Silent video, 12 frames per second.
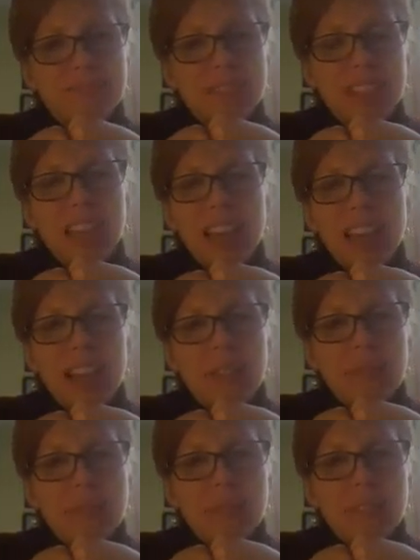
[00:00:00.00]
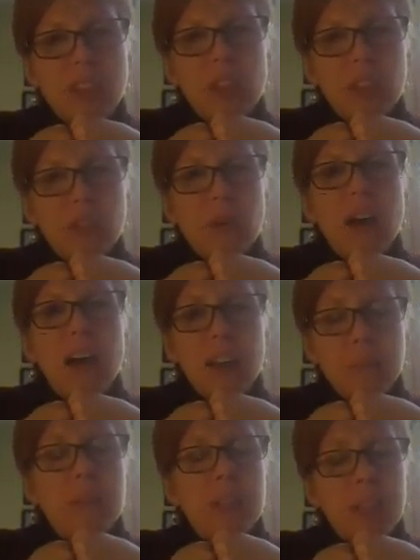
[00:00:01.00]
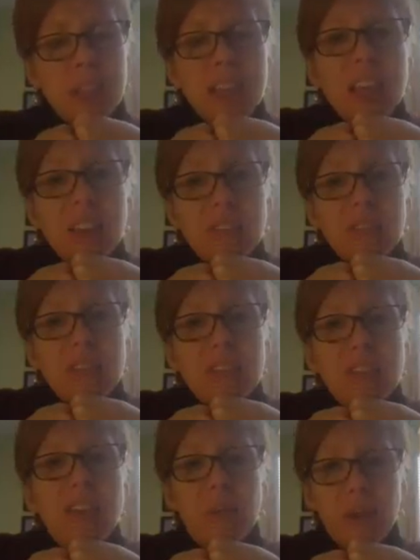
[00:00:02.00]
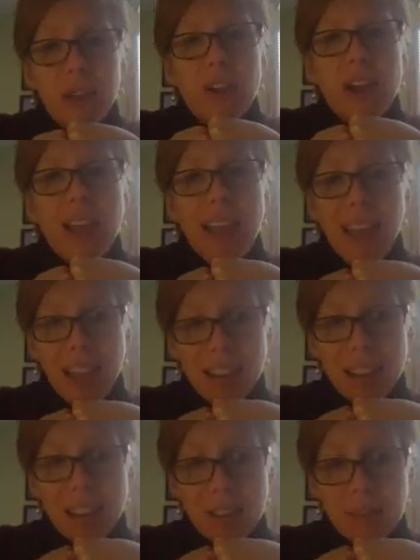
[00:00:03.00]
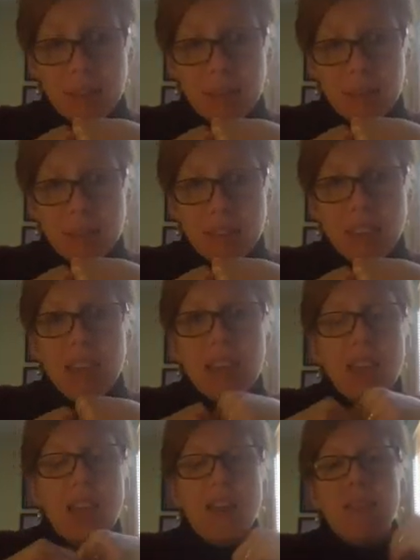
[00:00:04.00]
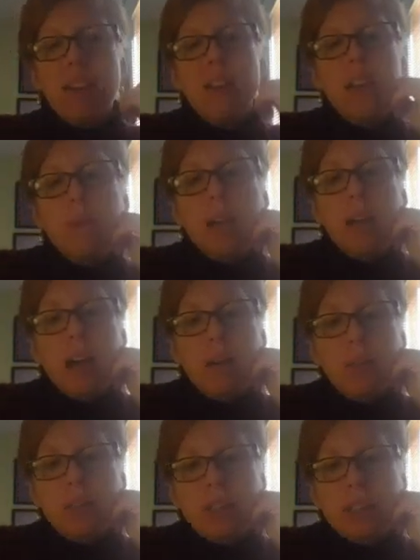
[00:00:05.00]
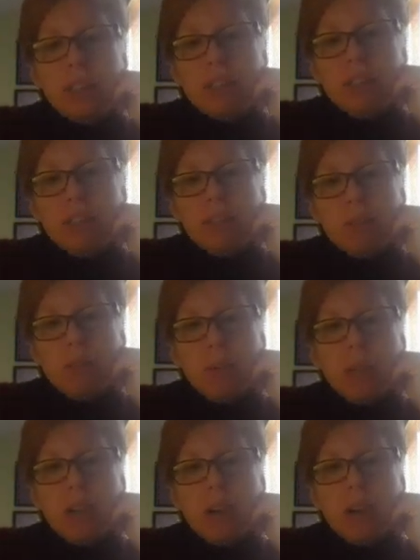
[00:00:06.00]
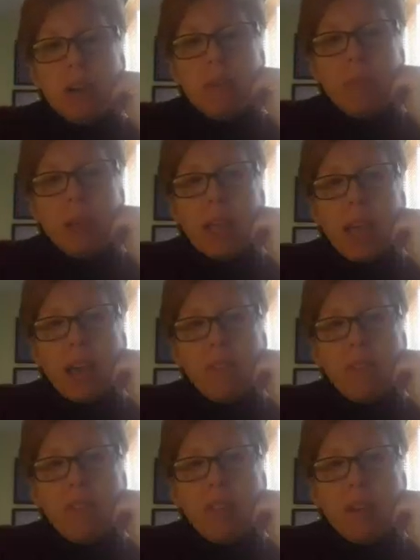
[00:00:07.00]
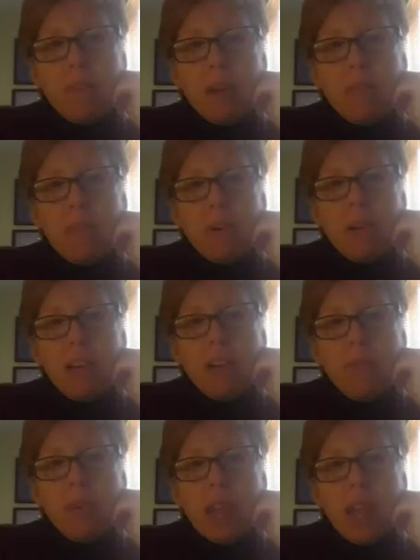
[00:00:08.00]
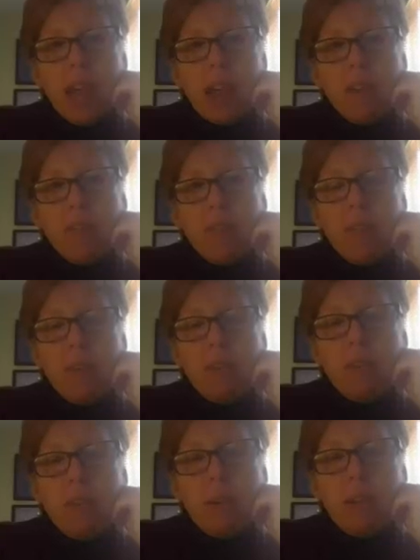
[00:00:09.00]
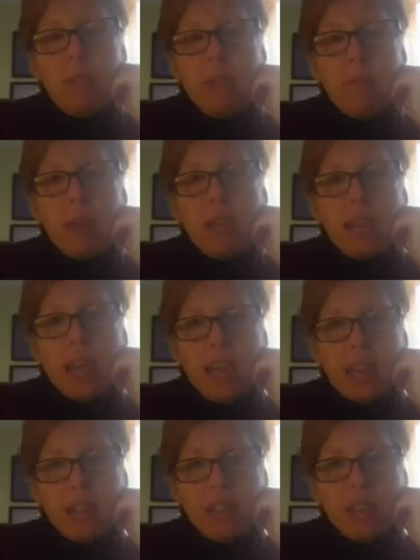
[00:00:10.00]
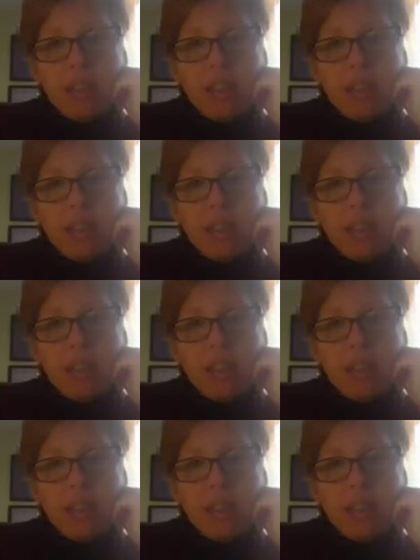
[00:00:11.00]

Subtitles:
Yeah. So I believe that we are adding. And if I look at my options, we have some number, and if we add 4 to it, we make 8.